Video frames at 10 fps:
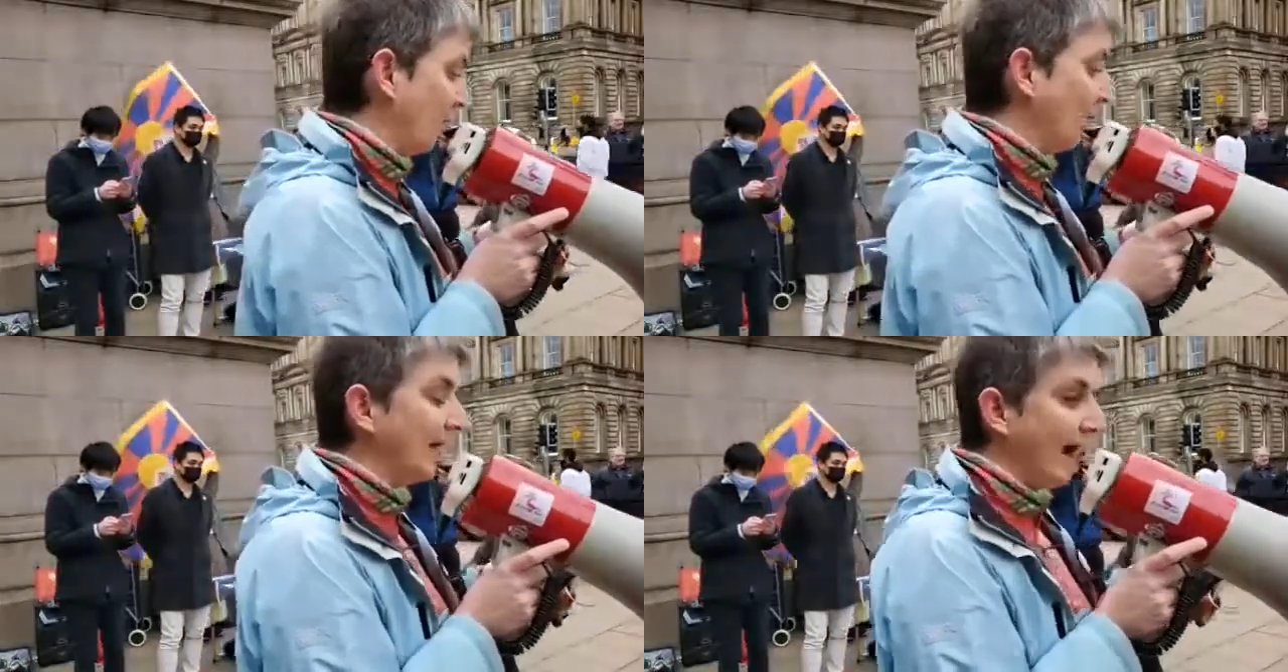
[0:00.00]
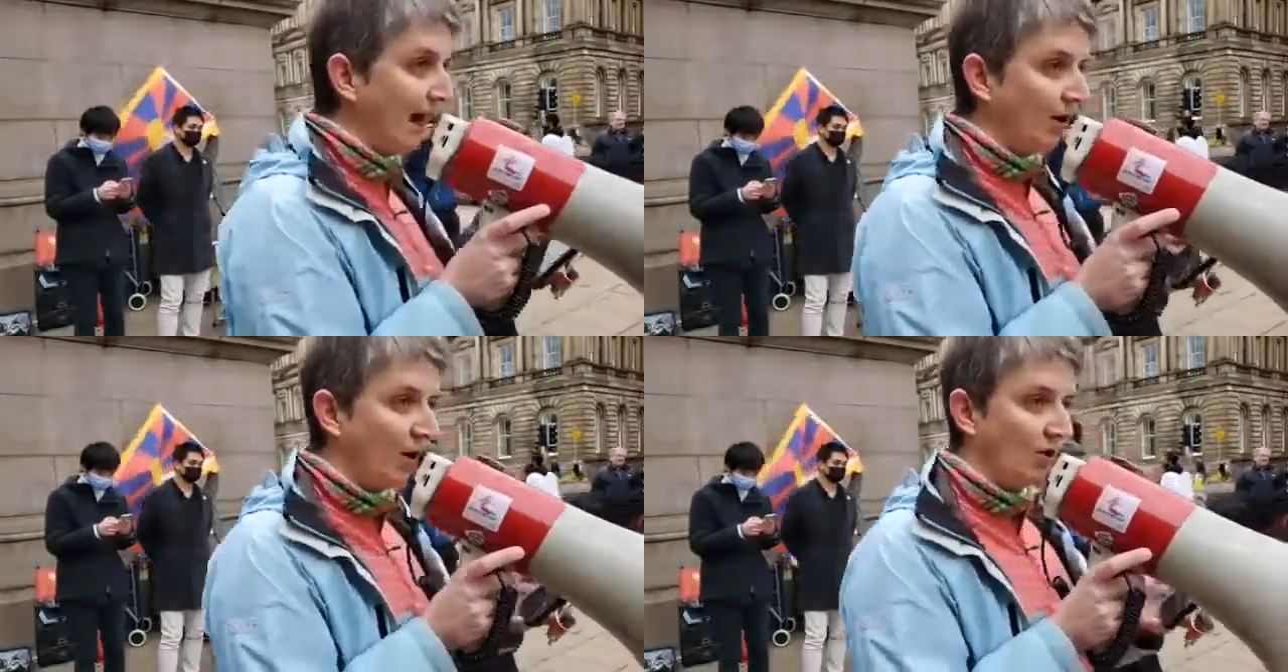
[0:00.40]
We
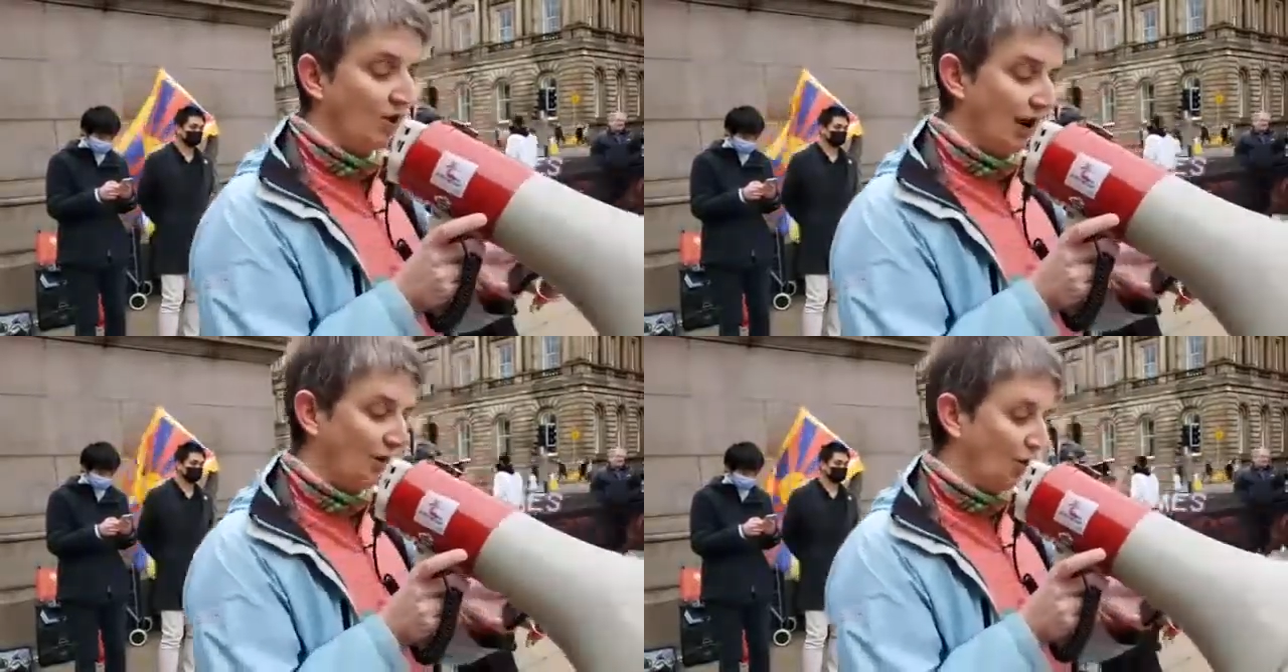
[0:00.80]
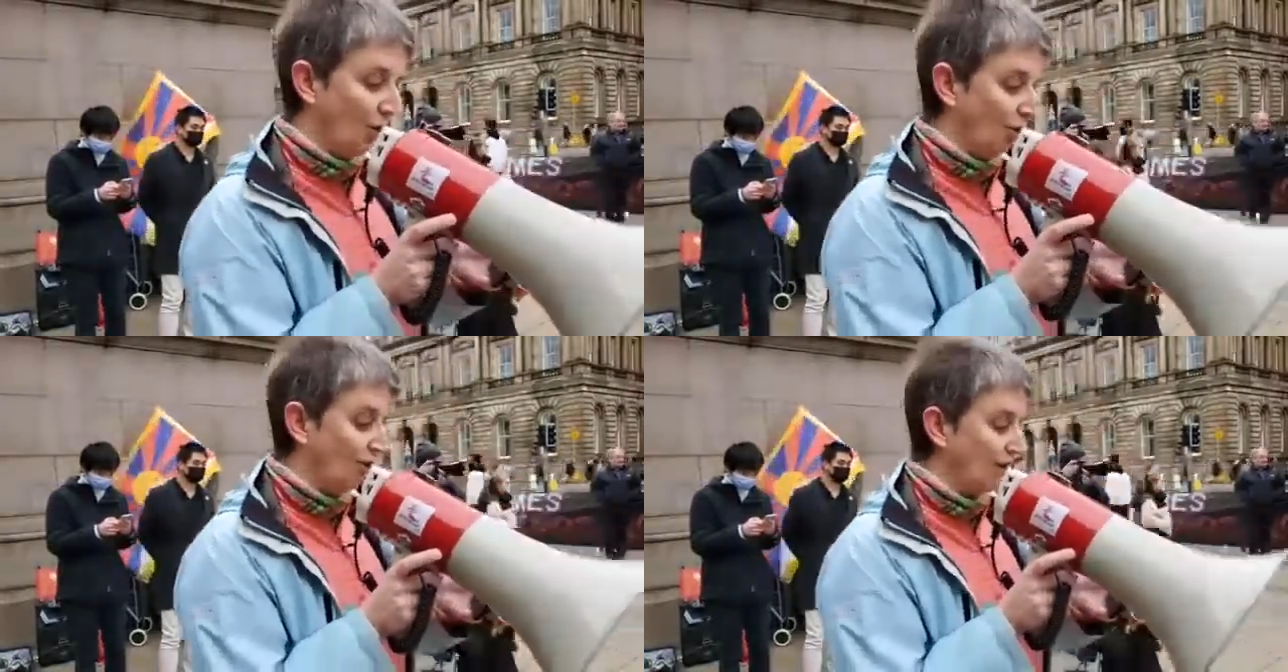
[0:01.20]
cannot
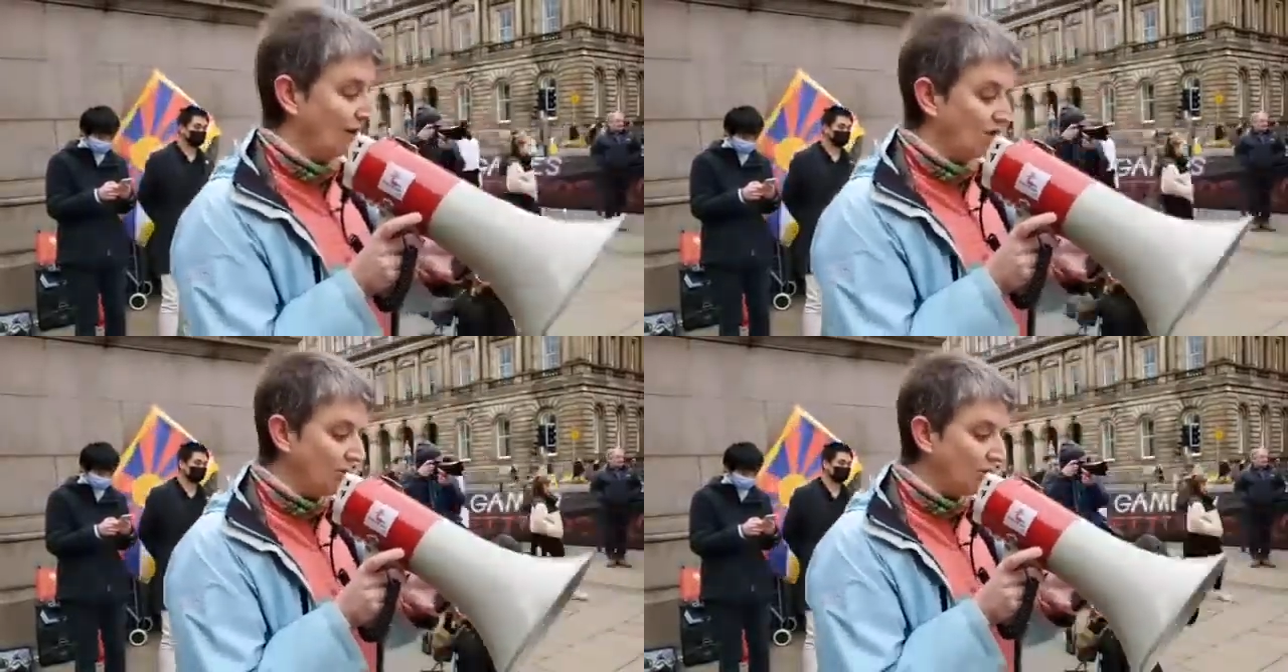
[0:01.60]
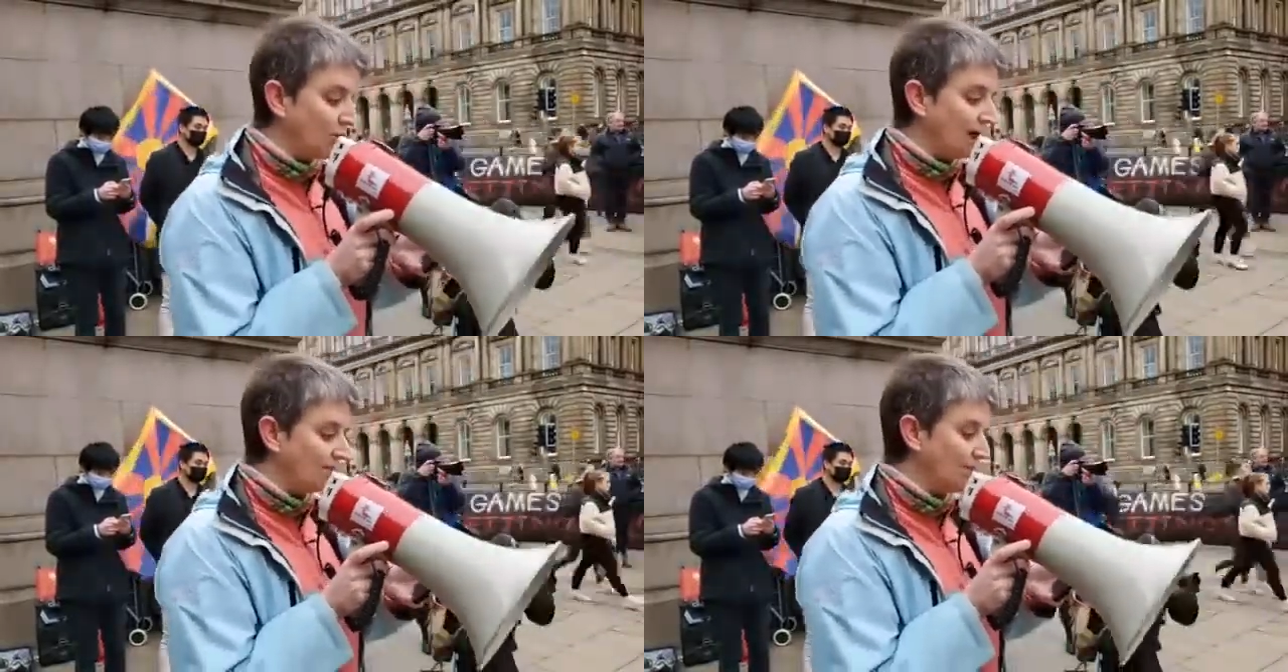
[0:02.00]
endorse these human
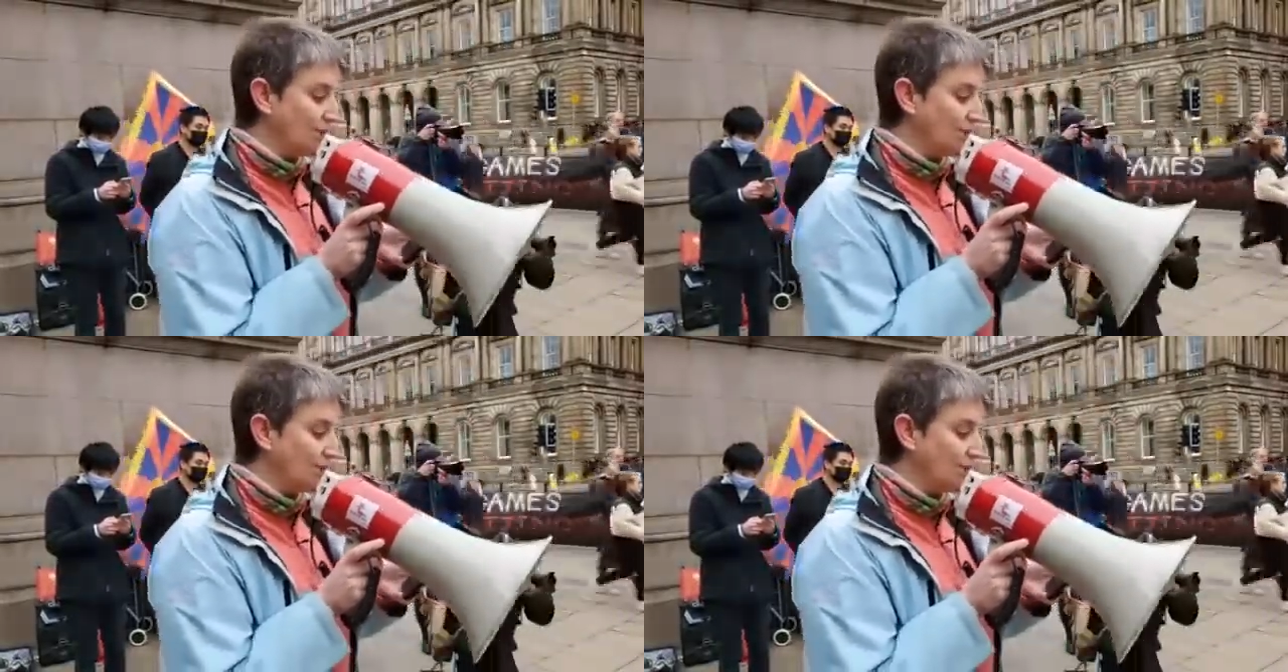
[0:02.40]
rights